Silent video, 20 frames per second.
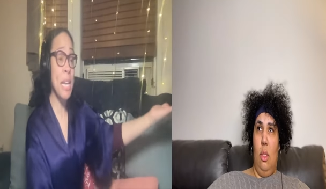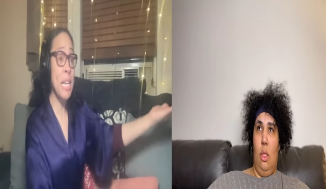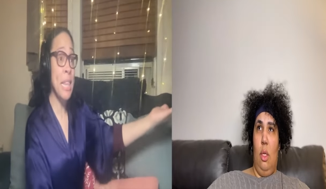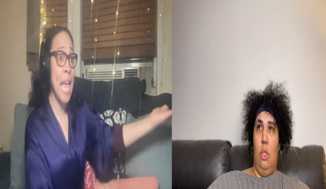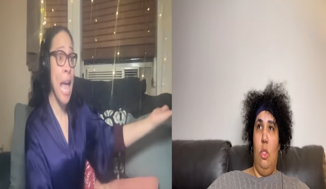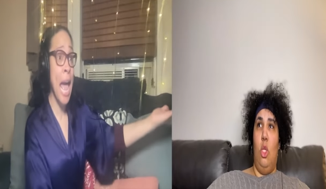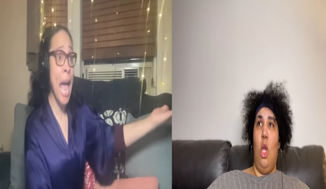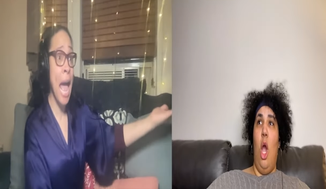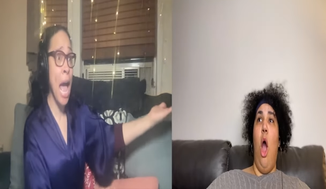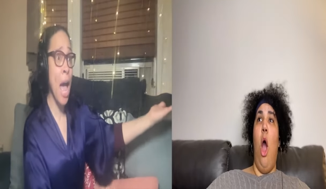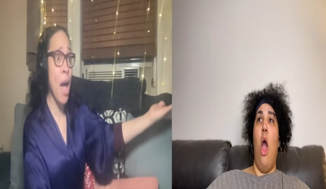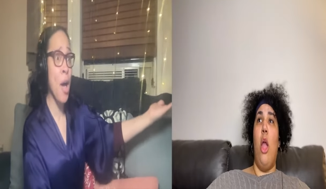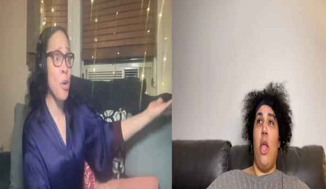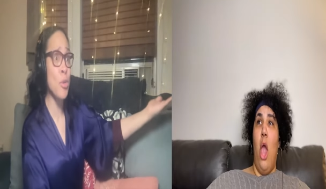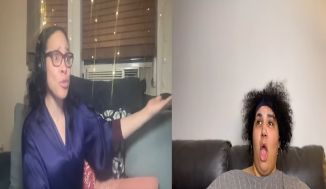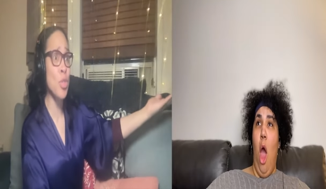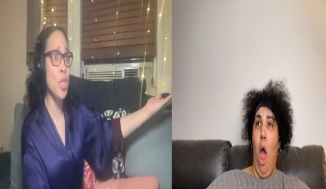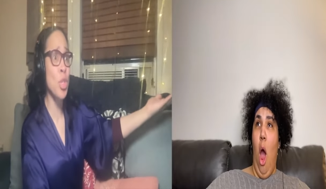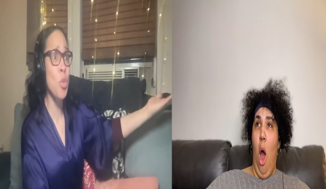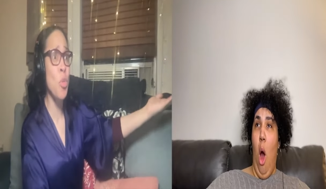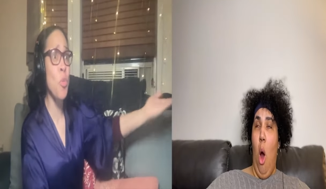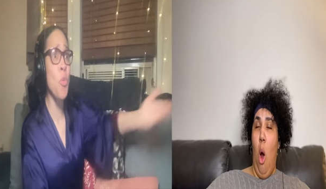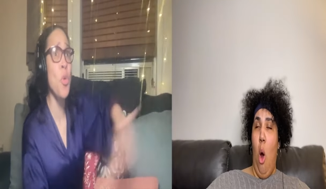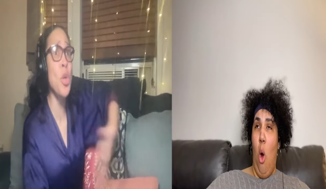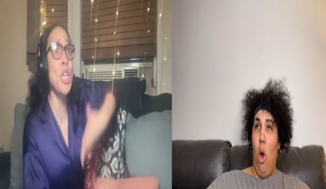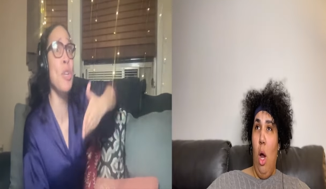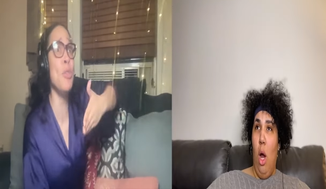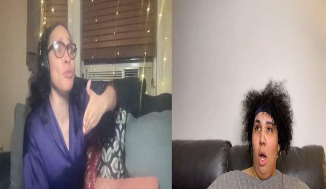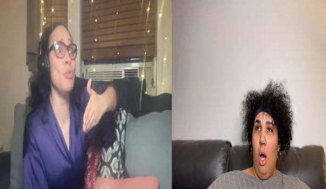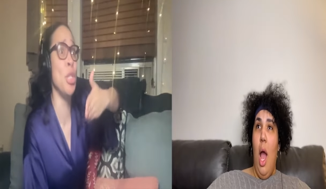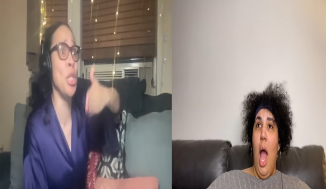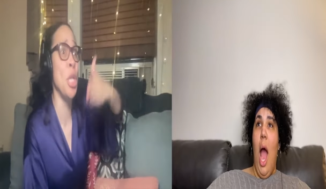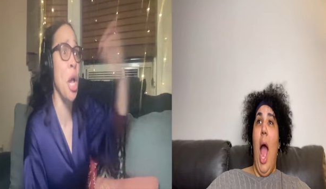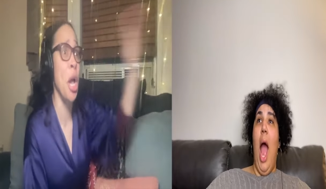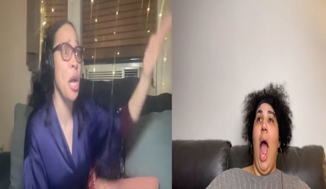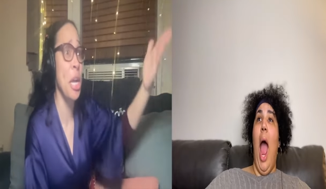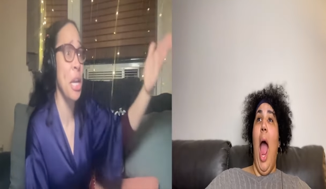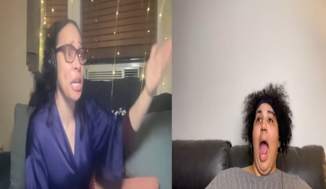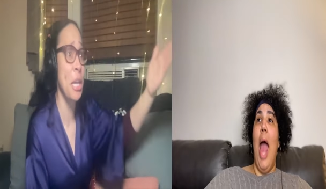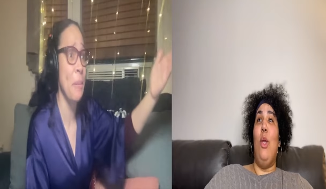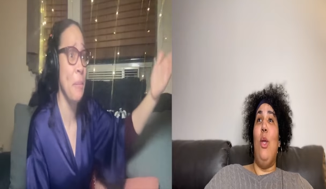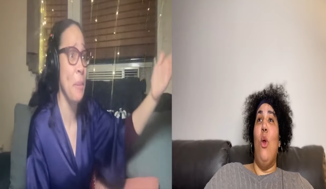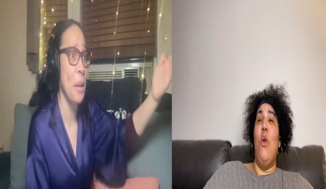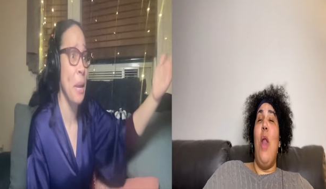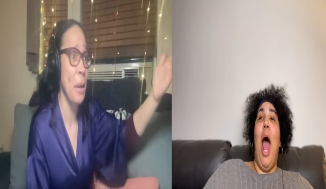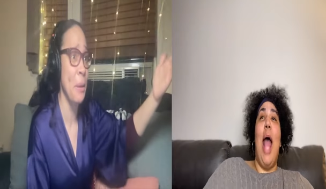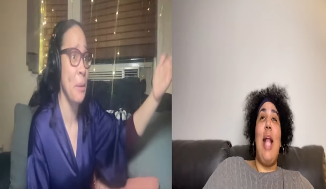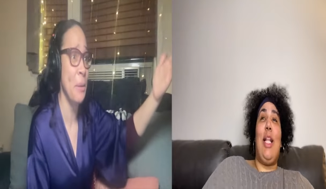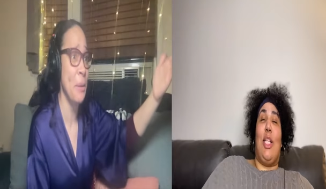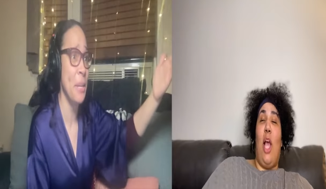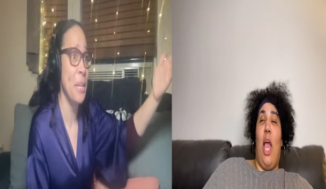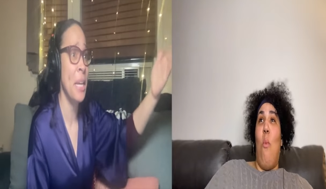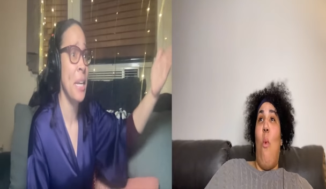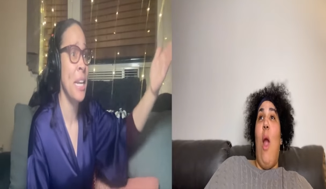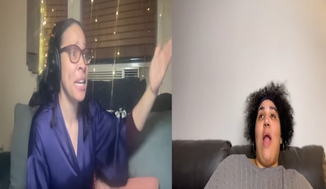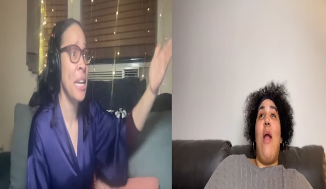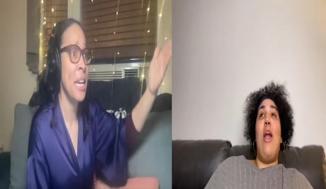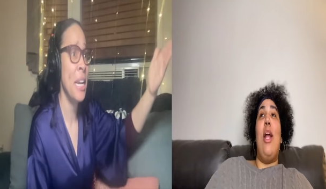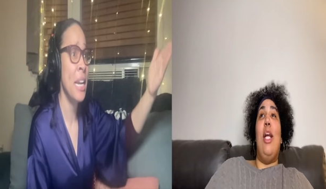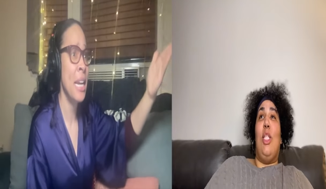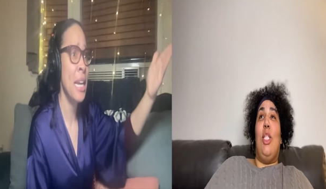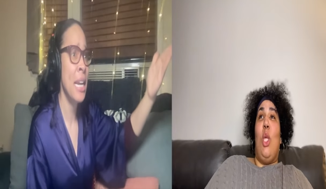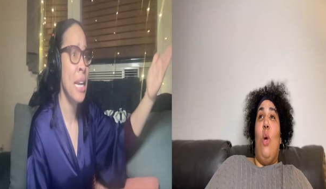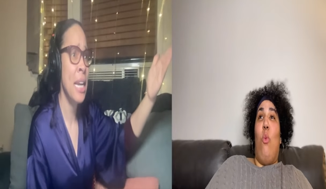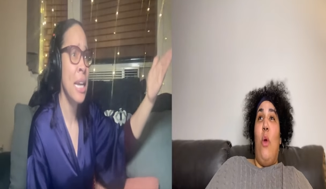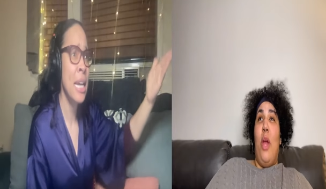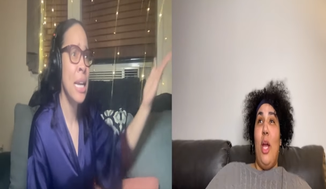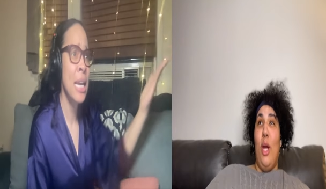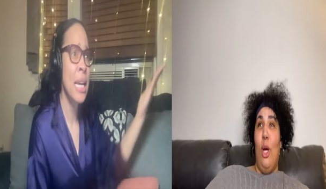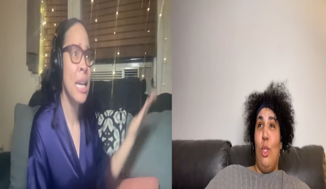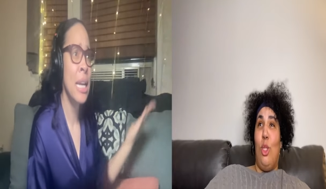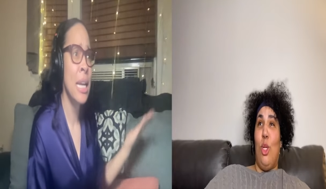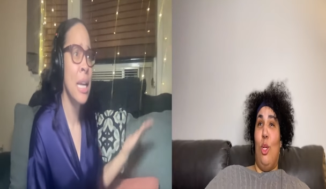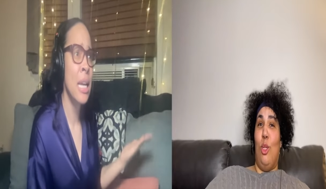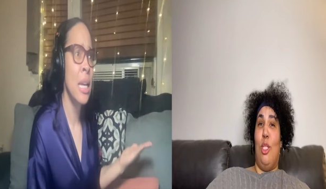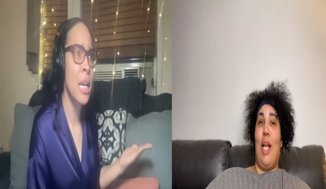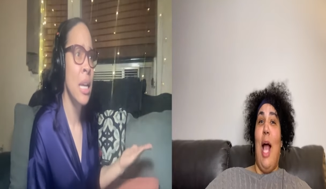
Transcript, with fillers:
Speaker 1: in the house. Where is the realtor